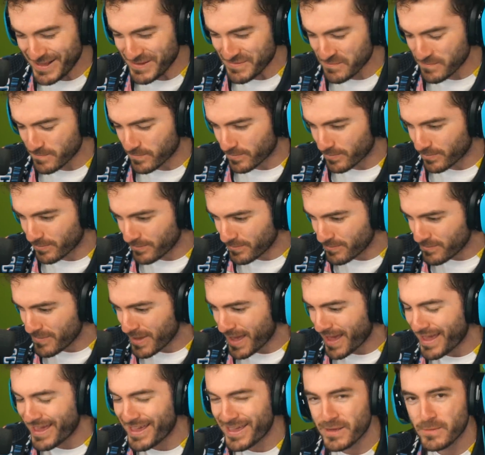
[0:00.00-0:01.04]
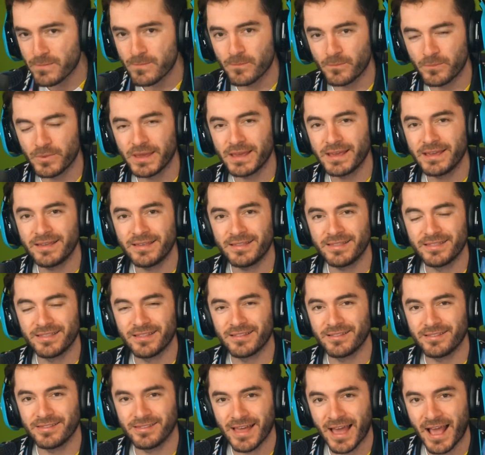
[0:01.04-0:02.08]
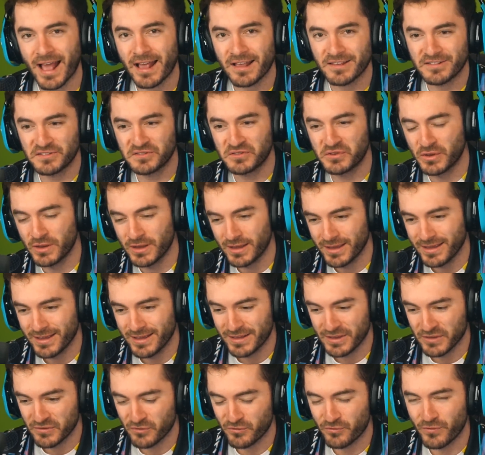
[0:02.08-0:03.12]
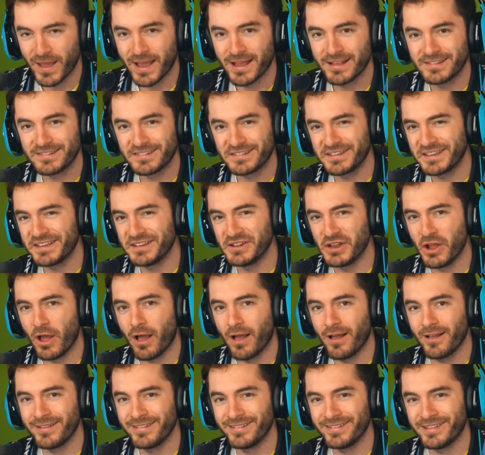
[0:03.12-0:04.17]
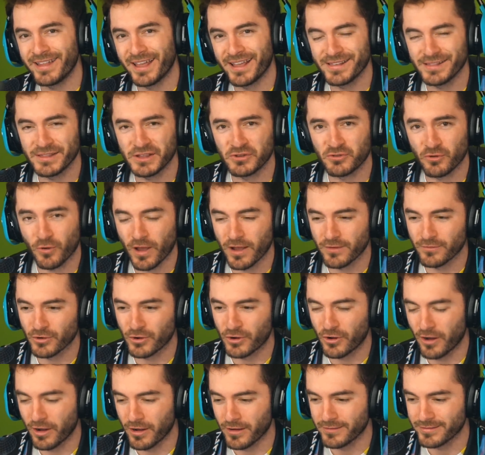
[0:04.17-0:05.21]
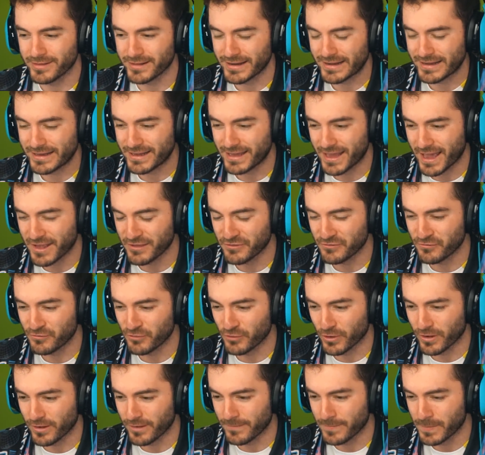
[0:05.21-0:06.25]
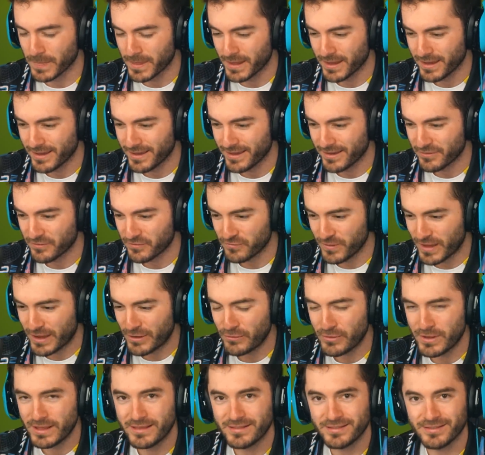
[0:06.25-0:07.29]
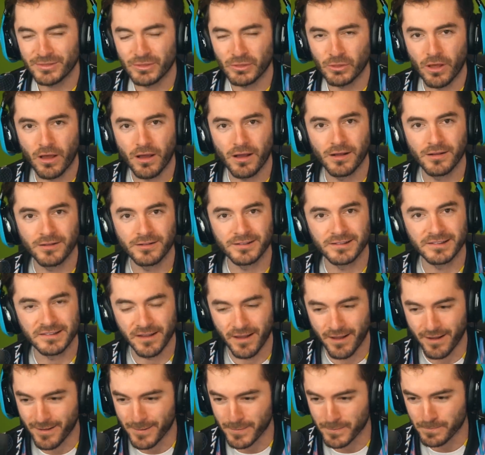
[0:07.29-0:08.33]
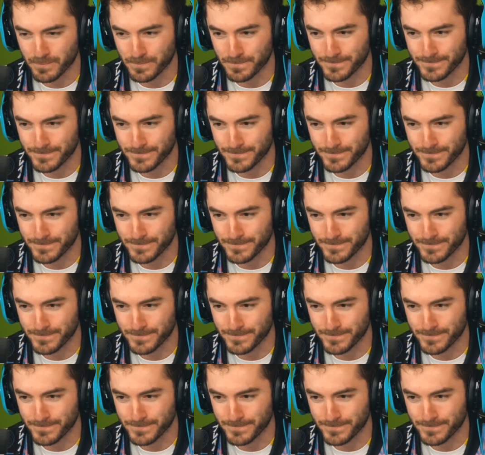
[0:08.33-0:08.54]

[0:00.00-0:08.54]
it may be the last fancy non-daily driver car that I get for a very long time.